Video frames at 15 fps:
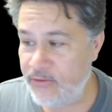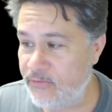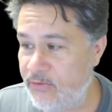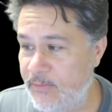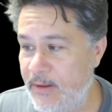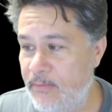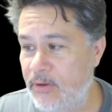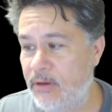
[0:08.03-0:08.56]

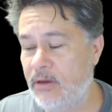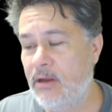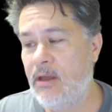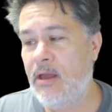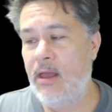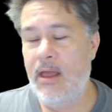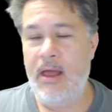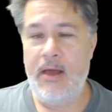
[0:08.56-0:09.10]
Remember,
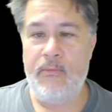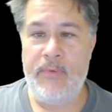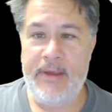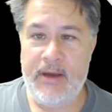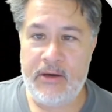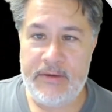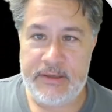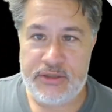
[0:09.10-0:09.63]
we
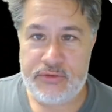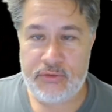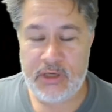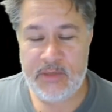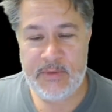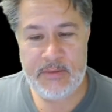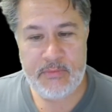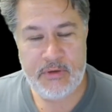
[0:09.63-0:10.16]
are in
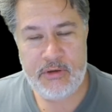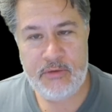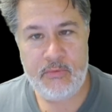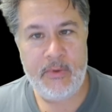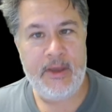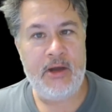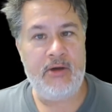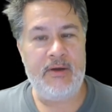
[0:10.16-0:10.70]
tournament mode.
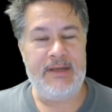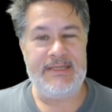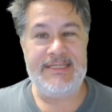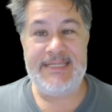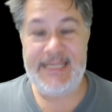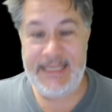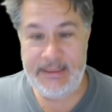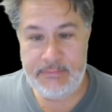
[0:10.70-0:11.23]
We are on
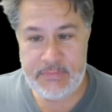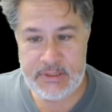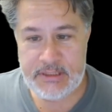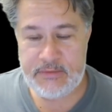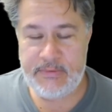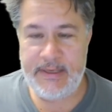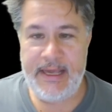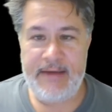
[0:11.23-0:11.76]

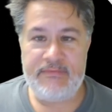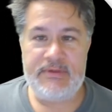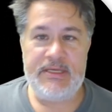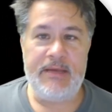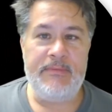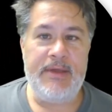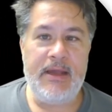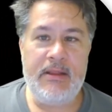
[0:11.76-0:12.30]
teams. We have
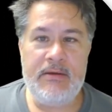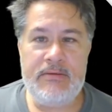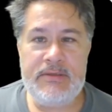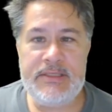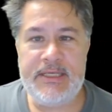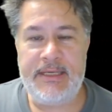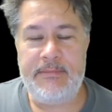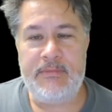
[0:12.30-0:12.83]
team yellow,
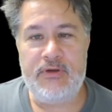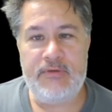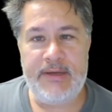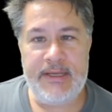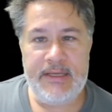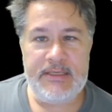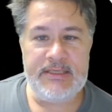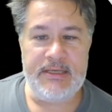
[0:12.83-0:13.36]
team
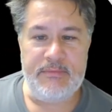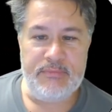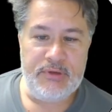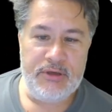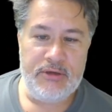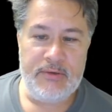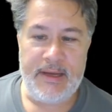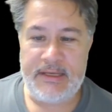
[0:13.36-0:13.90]
green, team
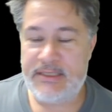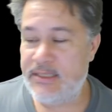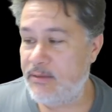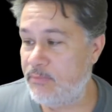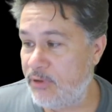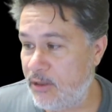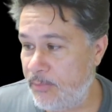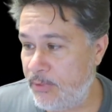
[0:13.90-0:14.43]
blue, and team
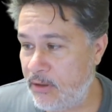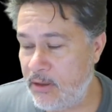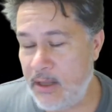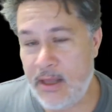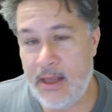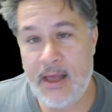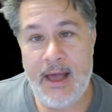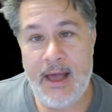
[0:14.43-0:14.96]
purple.
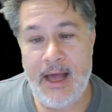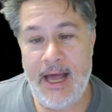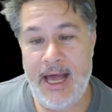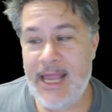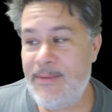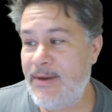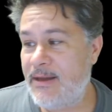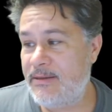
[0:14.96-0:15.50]

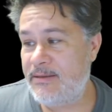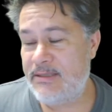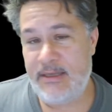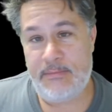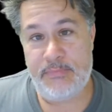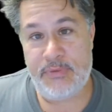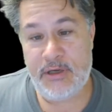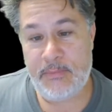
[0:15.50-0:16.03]
I am on
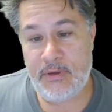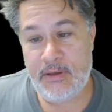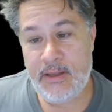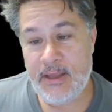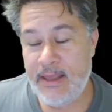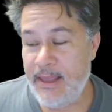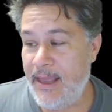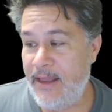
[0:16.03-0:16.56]
team purple.
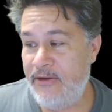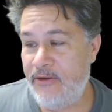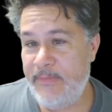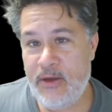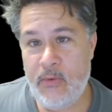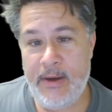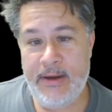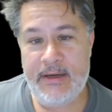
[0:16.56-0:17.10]
And to be
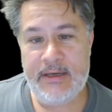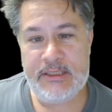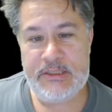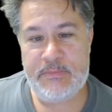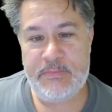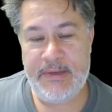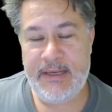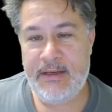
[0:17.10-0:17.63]
quite
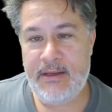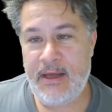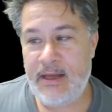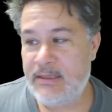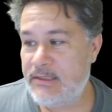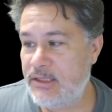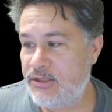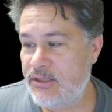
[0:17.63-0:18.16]
honest, being on
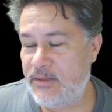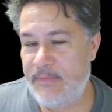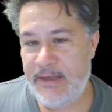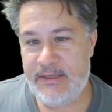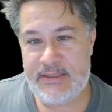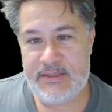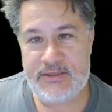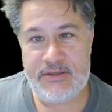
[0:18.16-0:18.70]
such an
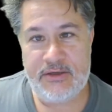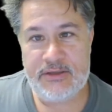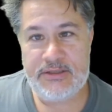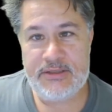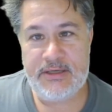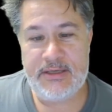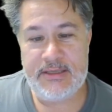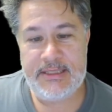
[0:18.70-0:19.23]
amazing
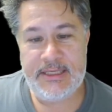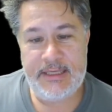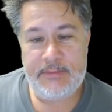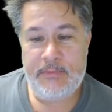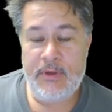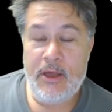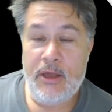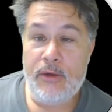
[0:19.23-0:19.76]
star-studded
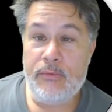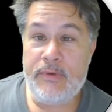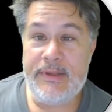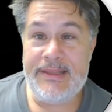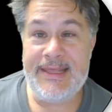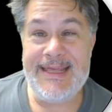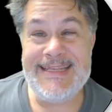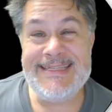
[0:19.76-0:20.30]
team
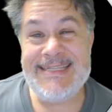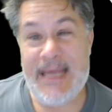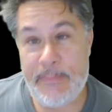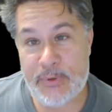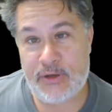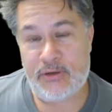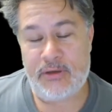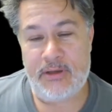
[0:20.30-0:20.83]
with
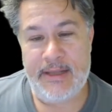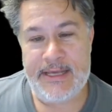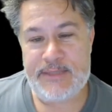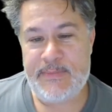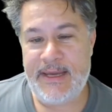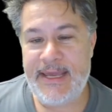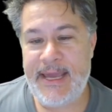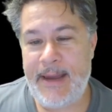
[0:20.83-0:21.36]
Zep Girl as
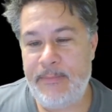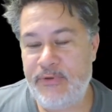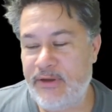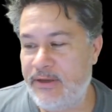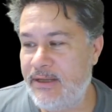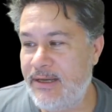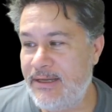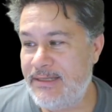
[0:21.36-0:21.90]
my
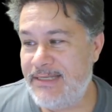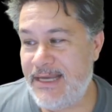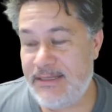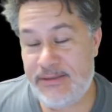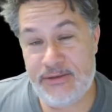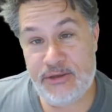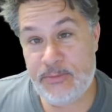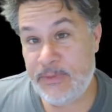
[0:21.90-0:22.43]
captain takes
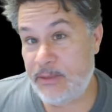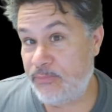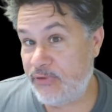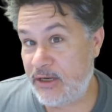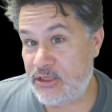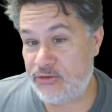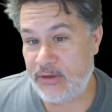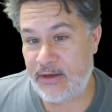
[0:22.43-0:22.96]
a little bit of
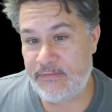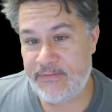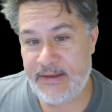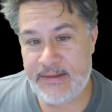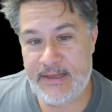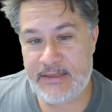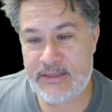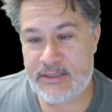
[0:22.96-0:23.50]
pressure off. Now,
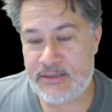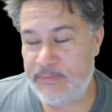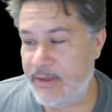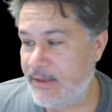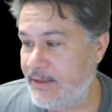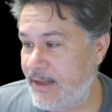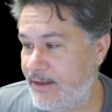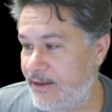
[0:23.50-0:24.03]
that doesn't
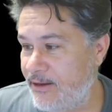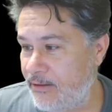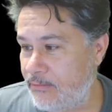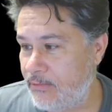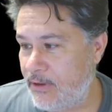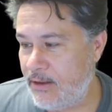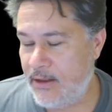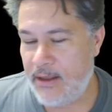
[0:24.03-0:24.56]
mean that, you know,
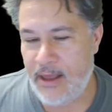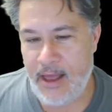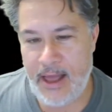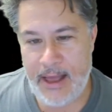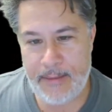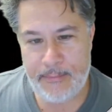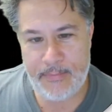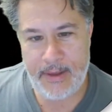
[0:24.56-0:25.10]

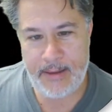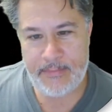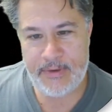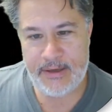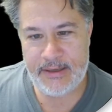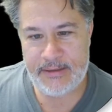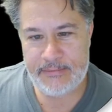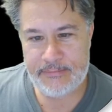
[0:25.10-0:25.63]
I'm
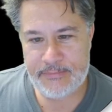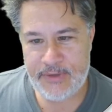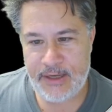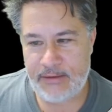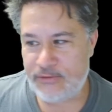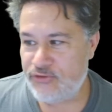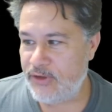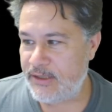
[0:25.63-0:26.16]
going to, you
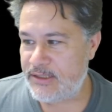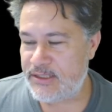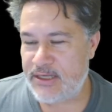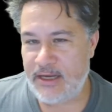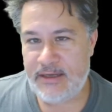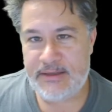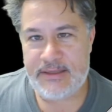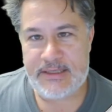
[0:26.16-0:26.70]
know, try to
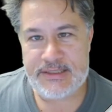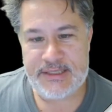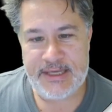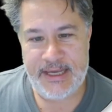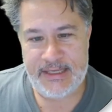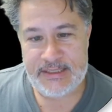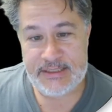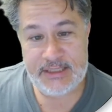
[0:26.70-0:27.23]
skunk this and
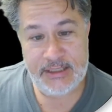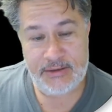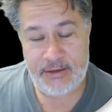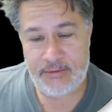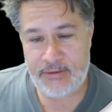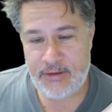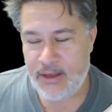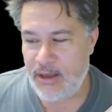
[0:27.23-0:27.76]
get a
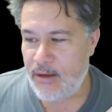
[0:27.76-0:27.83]
zero.